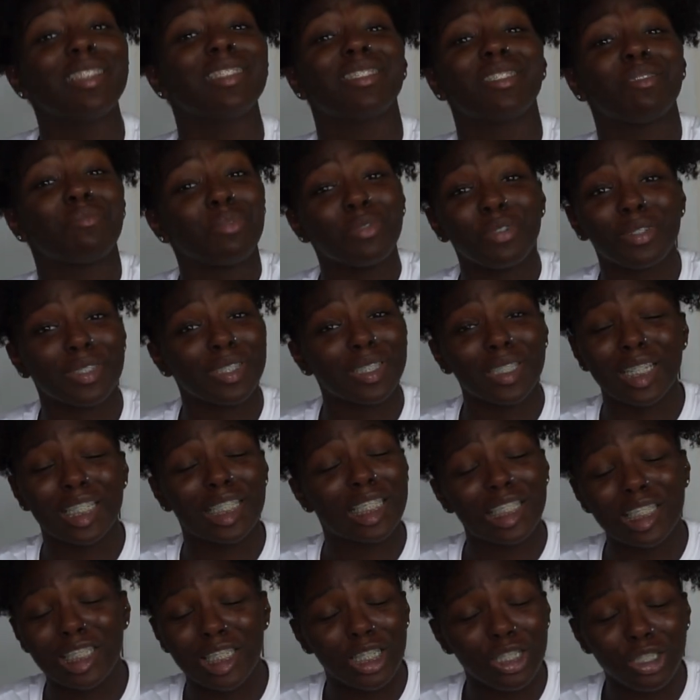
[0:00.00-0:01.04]
Yes, the
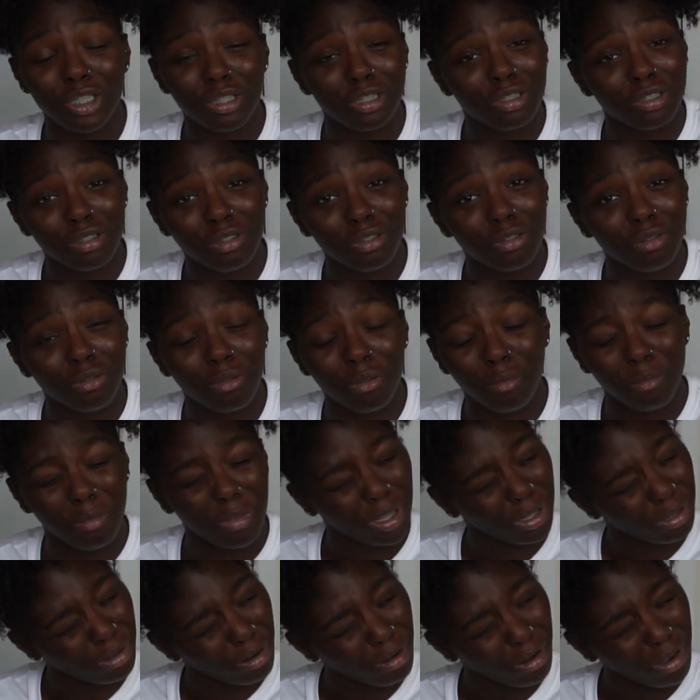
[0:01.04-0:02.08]
person that's teaching you.